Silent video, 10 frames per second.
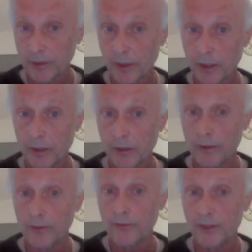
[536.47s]

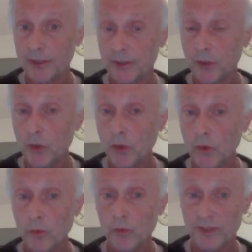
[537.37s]
There is
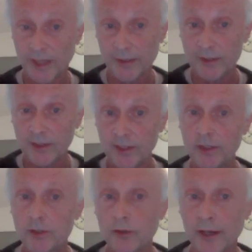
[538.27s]
no sense in
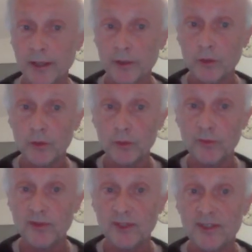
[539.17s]
trying to
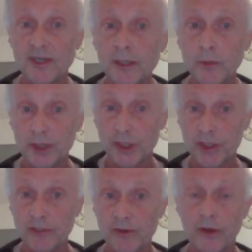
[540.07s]

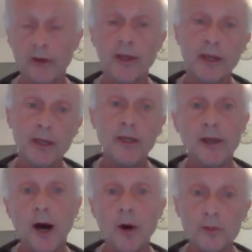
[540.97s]
distinguish the in-out